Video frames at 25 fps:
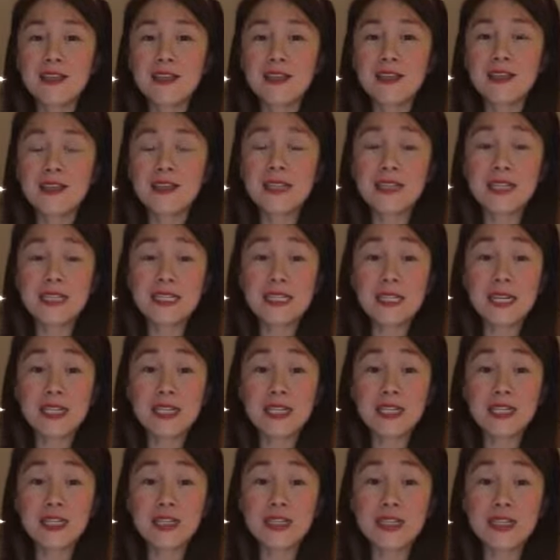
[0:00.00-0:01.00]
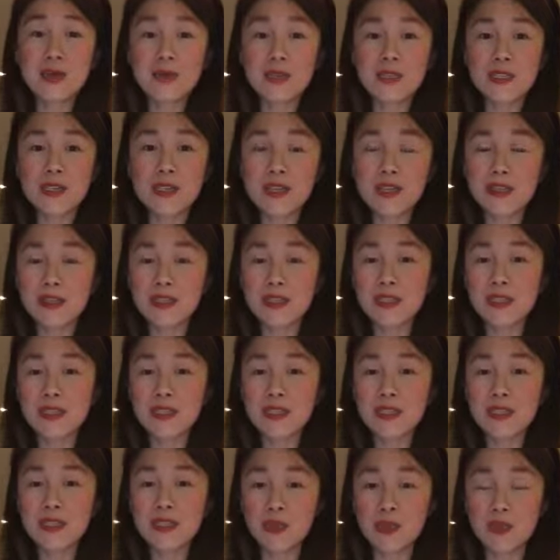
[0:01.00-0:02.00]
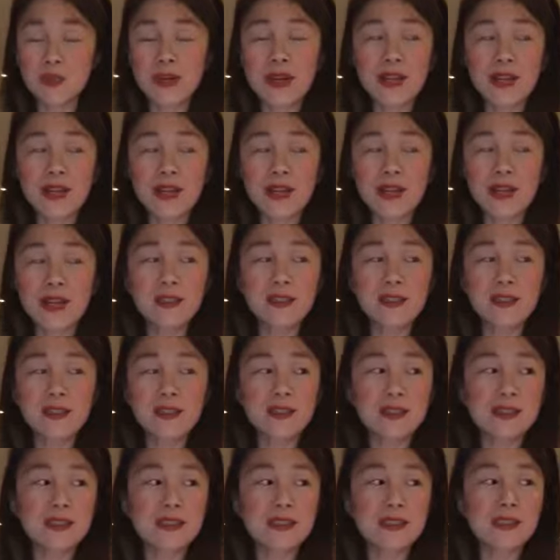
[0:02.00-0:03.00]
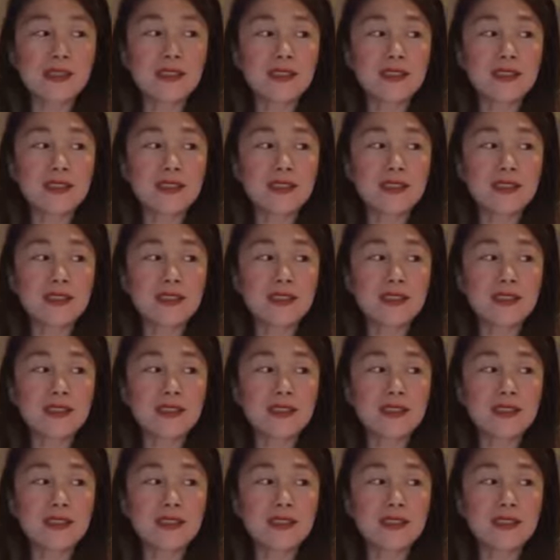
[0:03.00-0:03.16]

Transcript: in the intention that we set at the start of this practice.